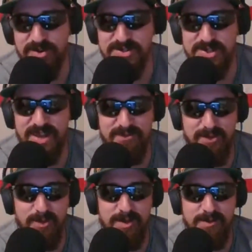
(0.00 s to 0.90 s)
first,
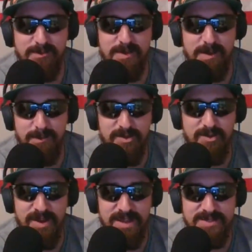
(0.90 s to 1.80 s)
everyone. My
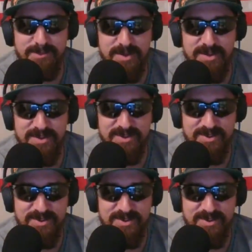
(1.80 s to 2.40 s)
mother hates me.